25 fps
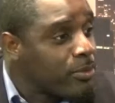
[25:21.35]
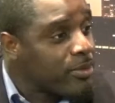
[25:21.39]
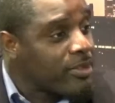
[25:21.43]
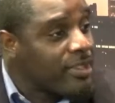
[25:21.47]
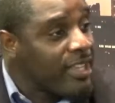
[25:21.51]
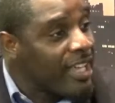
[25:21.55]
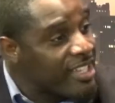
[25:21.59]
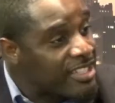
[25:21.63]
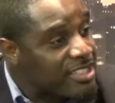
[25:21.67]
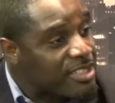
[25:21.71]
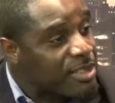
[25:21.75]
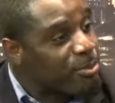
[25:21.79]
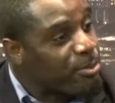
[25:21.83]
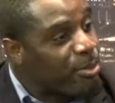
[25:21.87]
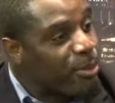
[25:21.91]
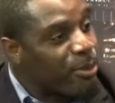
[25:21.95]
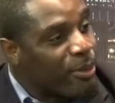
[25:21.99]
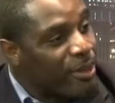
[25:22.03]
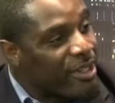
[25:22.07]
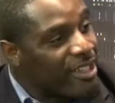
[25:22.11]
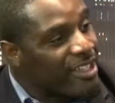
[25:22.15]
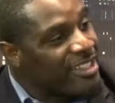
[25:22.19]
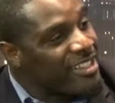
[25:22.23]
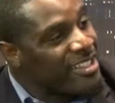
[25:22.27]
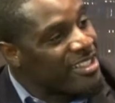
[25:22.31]
That's the
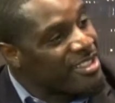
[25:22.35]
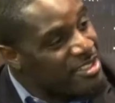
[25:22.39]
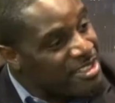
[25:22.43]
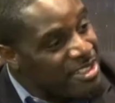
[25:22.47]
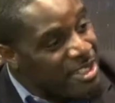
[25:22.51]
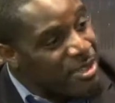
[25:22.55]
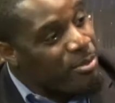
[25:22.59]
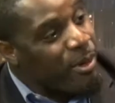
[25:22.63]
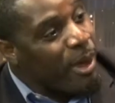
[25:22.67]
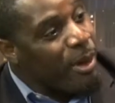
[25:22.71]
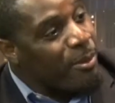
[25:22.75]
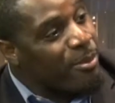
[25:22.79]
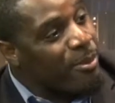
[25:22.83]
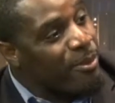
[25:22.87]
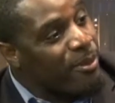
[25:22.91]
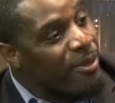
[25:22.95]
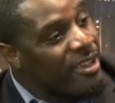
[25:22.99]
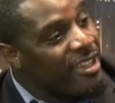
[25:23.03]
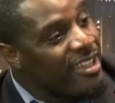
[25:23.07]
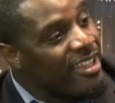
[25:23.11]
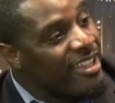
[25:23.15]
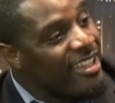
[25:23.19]
point. You see my point?